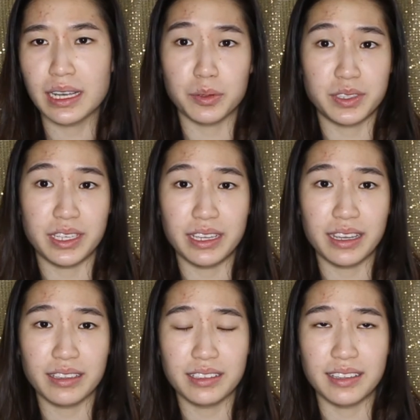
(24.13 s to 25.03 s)

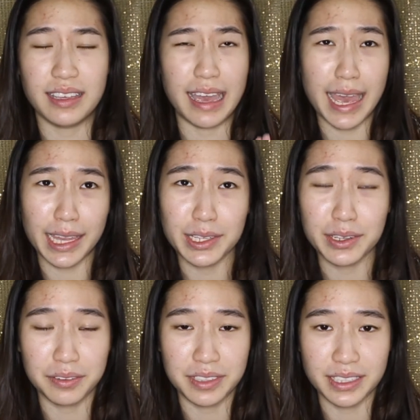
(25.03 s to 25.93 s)
proceeding to the end
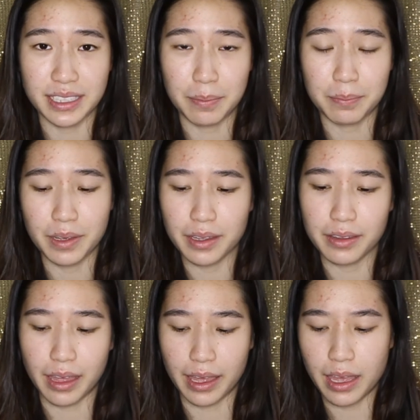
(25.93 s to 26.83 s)
of December,
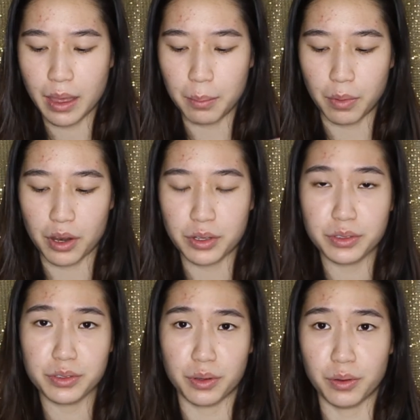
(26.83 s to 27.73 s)
that
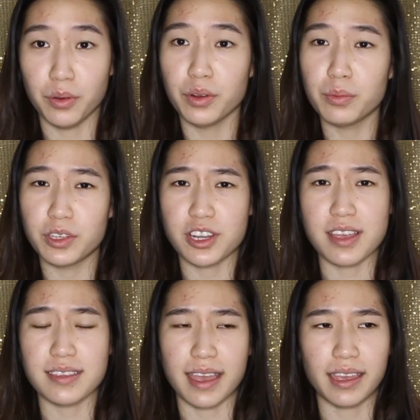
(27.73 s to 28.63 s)
Models Own, which
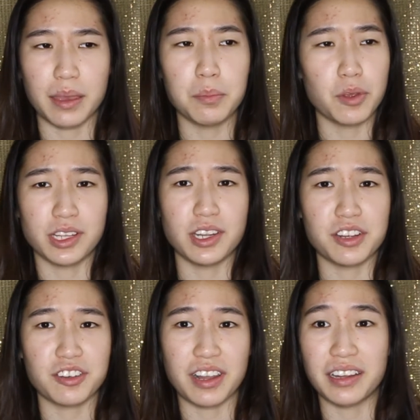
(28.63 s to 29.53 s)
is like a
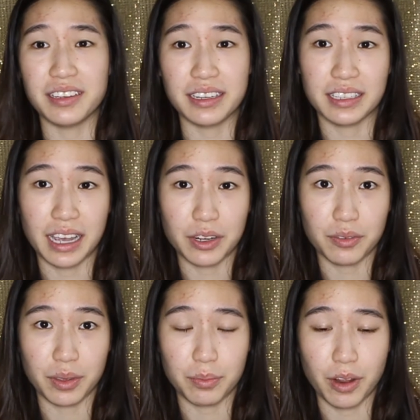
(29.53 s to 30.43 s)
British London kind of
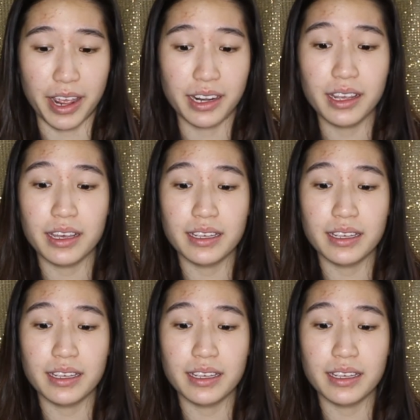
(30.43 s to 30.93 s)
a brand,